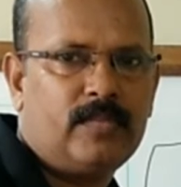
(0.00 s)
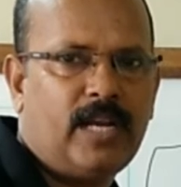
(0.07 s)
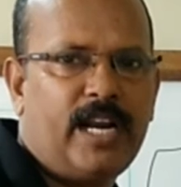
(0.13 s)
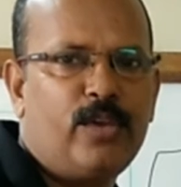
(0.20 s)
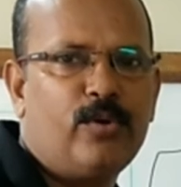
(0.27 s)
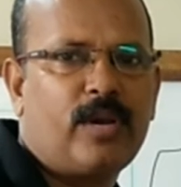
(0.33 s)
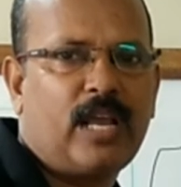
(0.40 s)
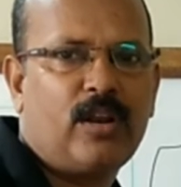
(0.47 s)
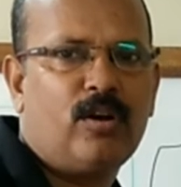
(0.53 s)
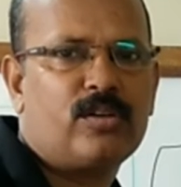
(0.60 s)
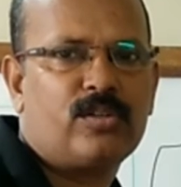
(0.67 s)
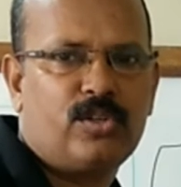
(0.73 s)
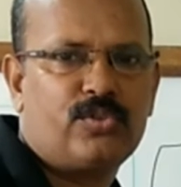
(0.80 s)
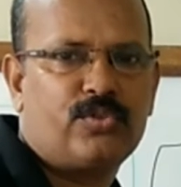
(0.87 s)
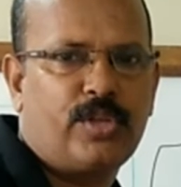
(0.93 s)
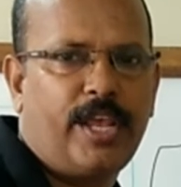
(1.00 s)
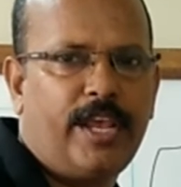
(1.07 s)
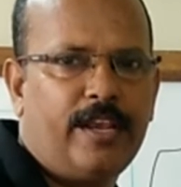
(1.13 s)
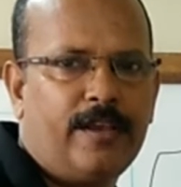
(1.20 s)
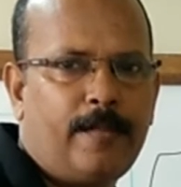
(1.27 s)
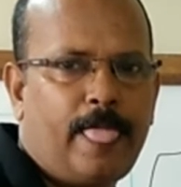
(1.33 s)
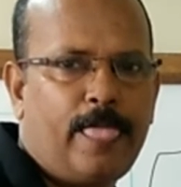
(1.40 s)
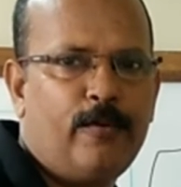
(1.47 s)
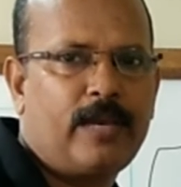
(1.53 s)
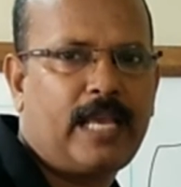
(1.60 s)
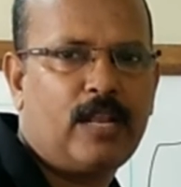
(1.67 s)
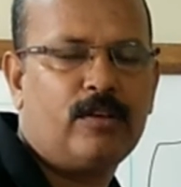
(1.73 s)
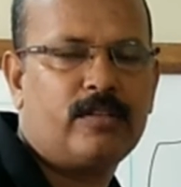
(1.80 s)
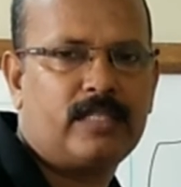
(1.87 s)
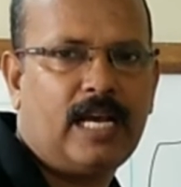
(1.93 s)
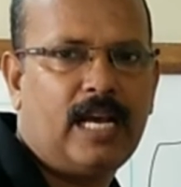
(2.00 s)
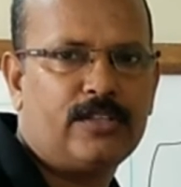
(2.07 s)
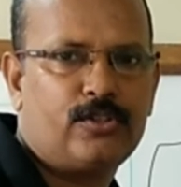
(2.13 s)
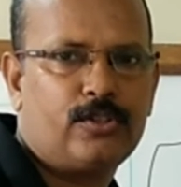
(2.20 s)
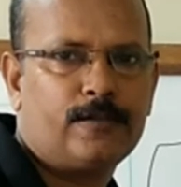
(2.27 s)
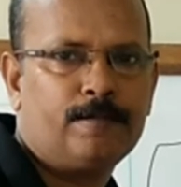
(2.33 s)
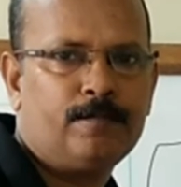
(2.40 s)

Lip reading: that you cannot see, you cannot touch.